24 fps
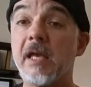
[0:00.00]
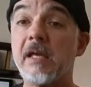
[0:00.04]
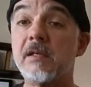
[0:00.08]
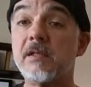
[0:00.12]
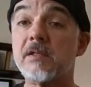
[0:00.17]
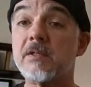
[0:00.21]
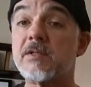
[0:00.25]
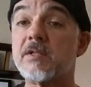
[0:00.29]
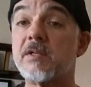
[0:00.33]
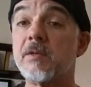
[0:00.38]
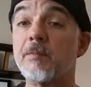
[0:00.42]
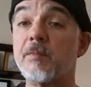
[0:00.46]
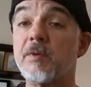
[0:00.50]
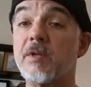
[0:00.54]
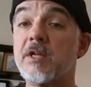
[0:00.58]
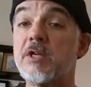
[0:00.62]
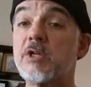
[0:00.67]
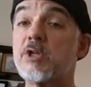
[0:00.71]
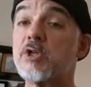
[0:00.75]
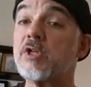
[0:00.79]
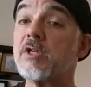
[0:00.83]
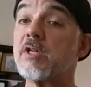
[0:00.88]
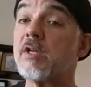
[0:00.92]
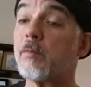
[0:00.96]
N
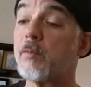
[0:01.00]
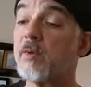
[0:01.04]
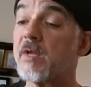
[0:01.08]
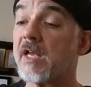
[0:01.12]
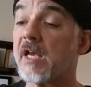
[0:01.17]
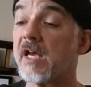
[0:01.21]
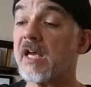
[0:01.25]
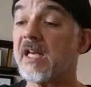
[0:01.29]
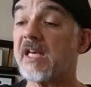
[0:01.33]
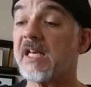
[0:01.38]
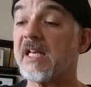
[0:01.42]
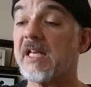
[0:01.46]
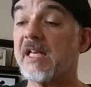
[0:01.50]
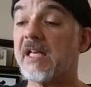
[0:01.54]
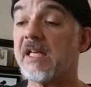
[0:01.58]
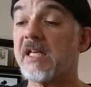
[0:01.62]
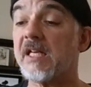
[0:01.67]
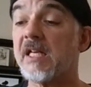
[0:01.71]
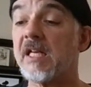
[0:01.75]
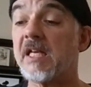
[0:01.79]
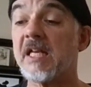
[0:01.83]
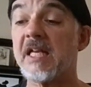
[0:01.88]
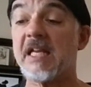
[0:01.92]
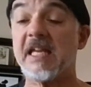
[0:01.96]
assimilation that we had
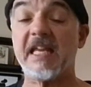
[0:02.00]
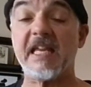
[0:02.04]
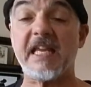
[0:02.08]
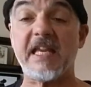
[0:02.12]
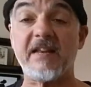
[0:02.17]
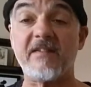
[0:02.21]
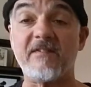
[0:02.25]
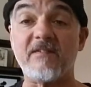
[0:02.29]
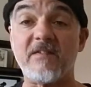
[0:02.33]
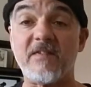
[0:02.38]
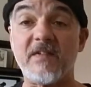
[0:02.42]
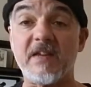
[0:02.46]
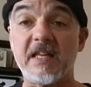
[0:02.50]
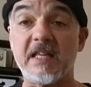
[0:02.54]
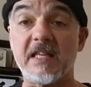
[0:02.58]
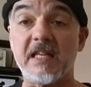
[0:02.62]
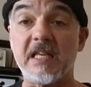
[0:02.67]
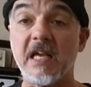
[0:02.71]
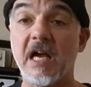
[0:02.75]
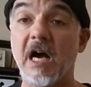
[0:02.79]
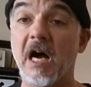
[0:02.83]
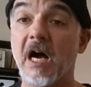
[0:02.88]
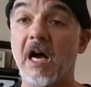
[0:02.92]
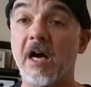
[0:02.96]
in
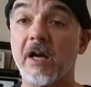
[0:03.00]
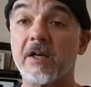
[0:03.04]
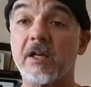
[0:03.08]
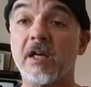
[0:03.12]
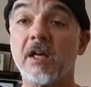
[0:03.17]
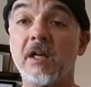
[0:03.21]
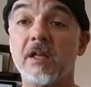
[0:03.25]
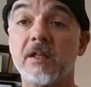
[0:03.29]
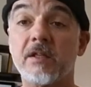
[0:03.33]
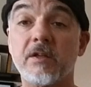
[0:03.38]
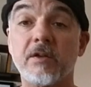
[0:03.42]
iŋvidiar.